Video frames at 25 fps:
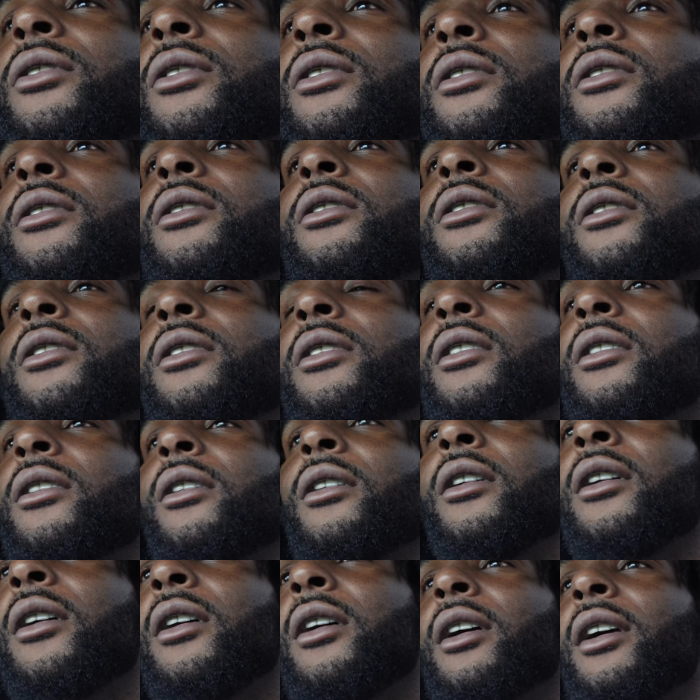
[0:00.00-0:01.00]

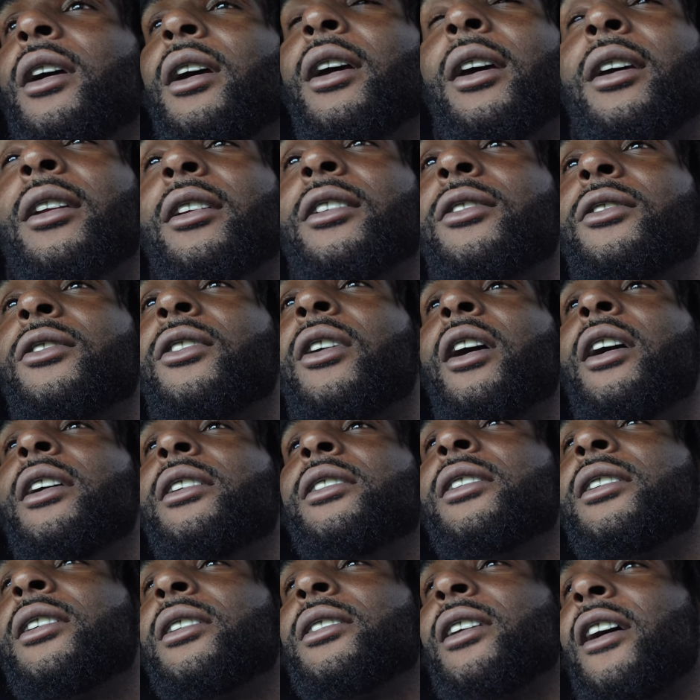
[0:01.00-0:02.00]
And it's
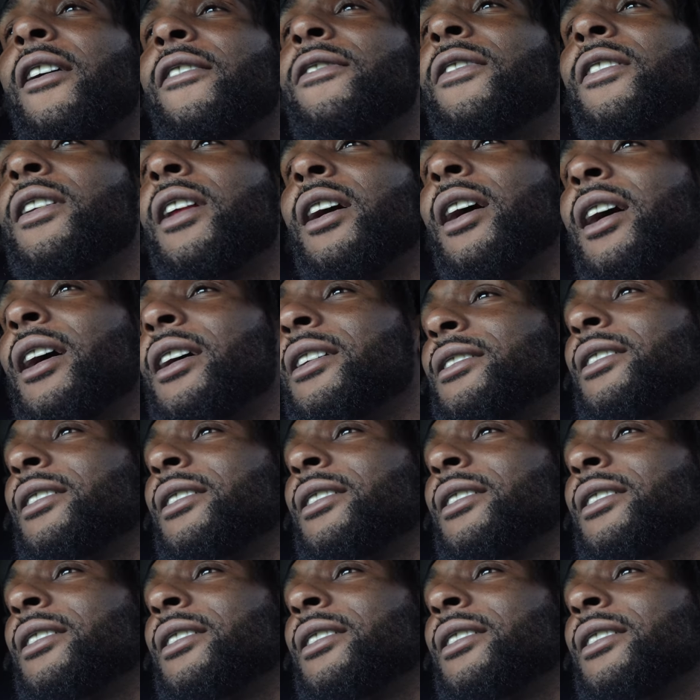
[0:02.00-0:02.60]
crazy because I feel like I